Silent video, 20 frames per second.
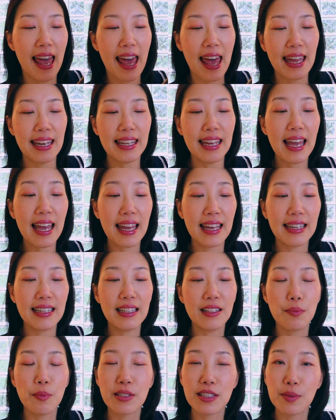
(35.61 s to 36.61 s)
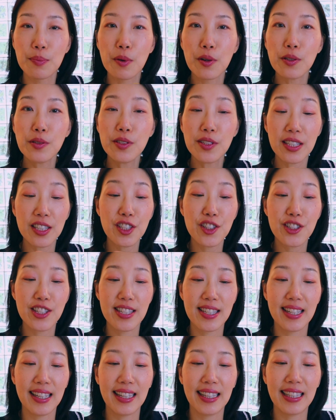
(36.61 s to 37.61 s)
And then what's most
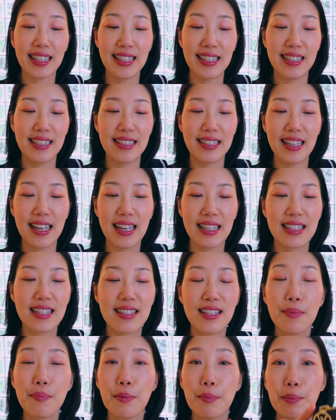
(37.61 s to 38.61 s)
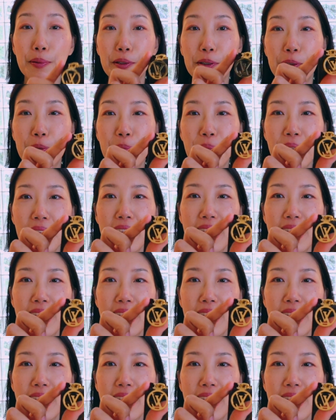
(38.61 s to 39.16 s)
interesting is the zipper pull.